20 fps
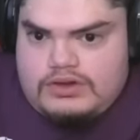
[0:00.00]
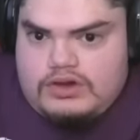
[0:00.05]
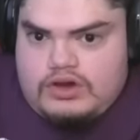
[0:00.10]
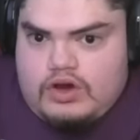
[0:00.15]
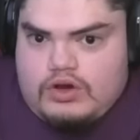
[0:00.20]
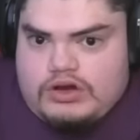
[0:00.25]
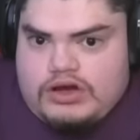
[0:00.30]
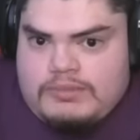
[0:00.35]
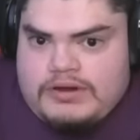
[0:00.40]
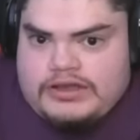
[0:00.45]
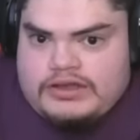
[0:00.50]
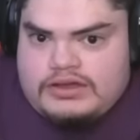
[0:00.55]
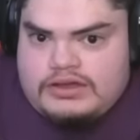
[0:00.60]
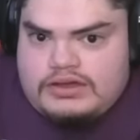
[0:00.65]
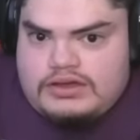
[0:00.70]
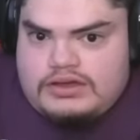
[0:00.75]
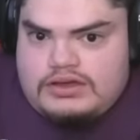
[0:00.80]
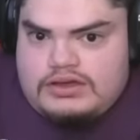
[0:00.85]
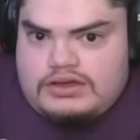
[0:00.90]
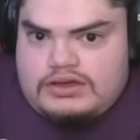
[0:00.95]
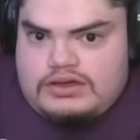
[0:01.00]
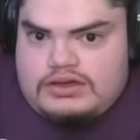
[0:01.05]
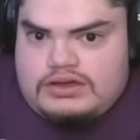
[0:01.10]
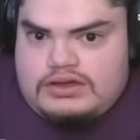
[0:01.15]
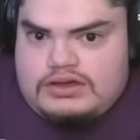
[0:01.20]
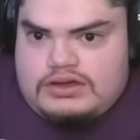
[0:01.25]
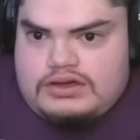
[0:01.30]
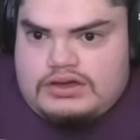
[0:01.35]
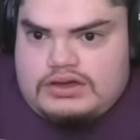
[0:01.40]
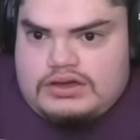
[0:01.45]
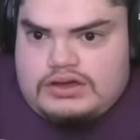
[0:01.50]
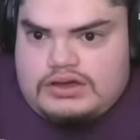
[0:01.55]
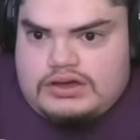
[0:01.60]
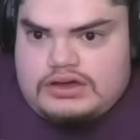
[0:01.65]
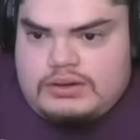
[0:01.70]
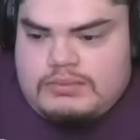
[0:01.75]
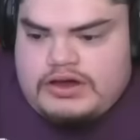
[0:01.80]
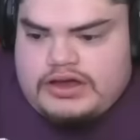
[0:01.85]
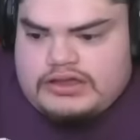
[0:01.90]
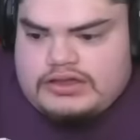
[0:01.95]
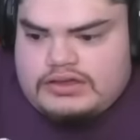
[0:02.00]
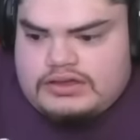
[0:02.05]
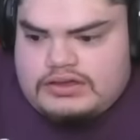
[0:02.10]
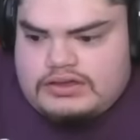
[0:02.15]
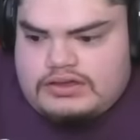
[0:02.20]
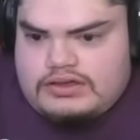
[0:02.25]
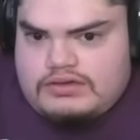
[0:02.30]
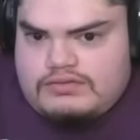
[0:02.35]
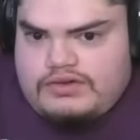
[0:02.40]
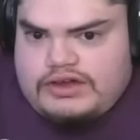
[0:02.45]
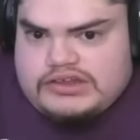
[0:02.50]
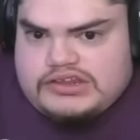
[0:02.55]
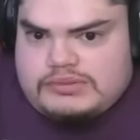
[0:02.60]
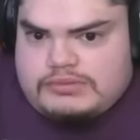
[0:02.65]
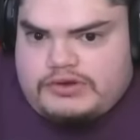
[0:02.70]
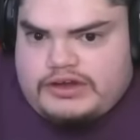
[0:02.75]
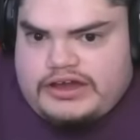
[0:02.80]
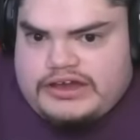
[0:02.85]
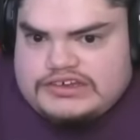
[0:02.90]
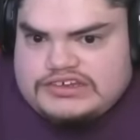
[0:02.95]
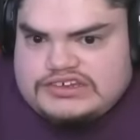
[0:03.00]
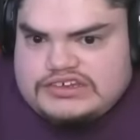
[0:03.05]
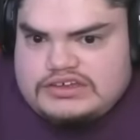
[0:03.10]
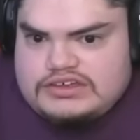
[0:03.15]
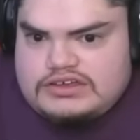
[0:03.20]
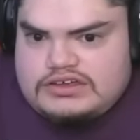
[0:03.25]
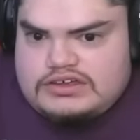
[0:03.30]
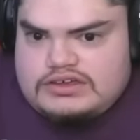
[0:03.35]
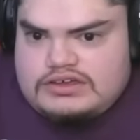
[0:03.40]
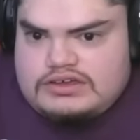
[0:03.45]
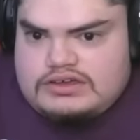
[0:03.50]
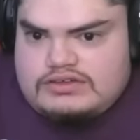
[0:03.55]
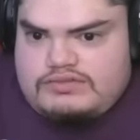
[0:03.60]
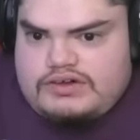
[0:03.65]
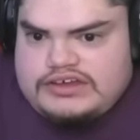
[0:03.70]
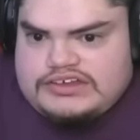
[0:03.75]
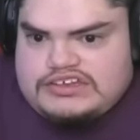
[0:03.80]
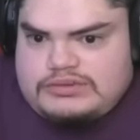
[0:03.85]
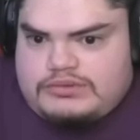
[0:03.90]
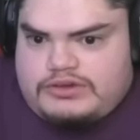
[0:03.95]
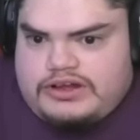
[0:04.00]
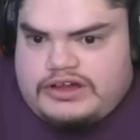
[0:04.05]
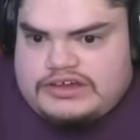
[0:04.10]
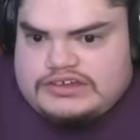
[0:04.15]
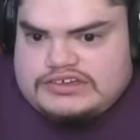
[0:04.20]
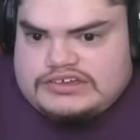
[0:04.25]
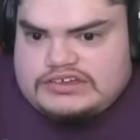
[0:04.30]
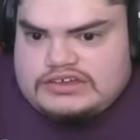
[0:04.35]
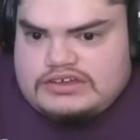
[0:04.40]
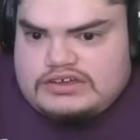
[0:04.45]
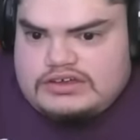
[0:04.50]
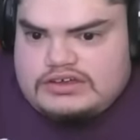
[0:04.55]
Oh, come on. Come on. Find some grass. Find some grass.